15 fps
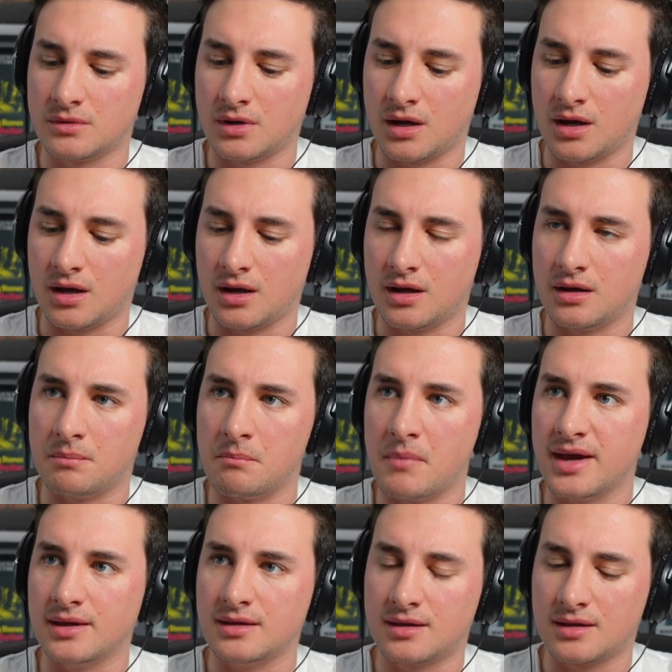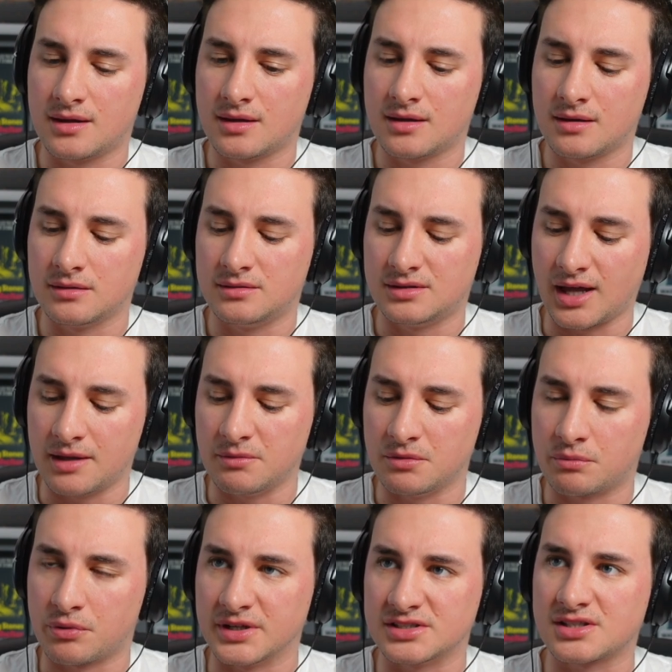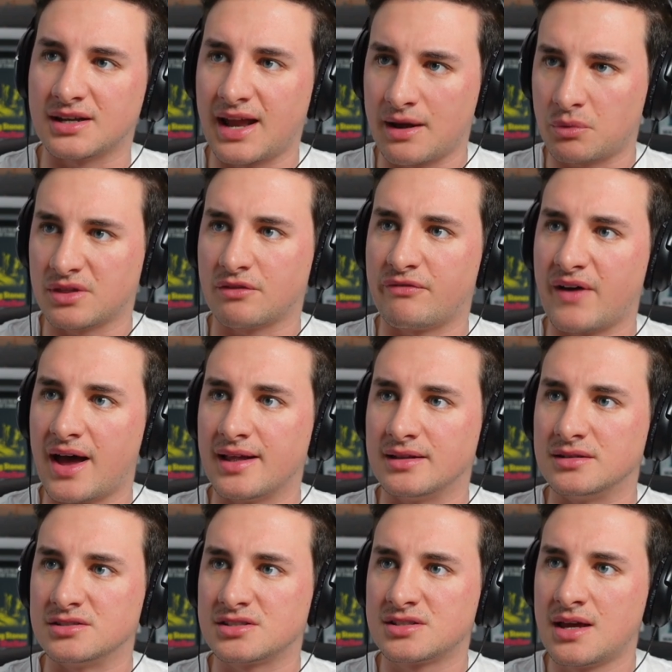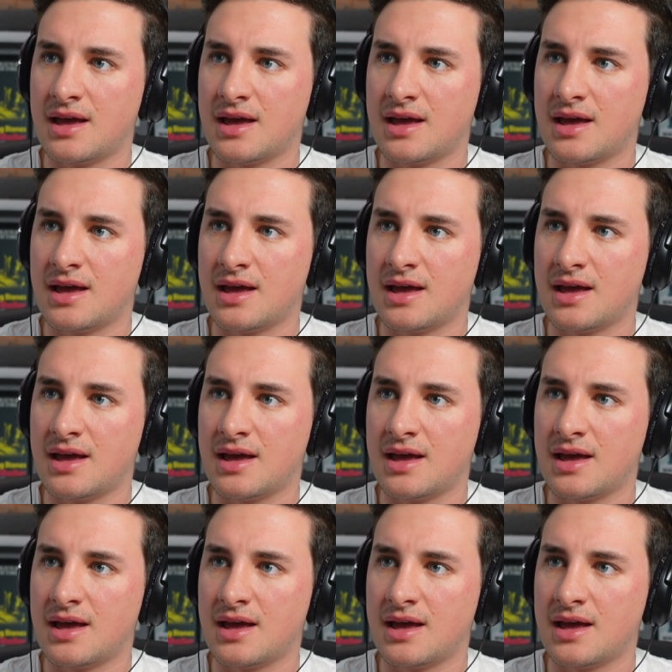uh, make Damian Priest connect with the fans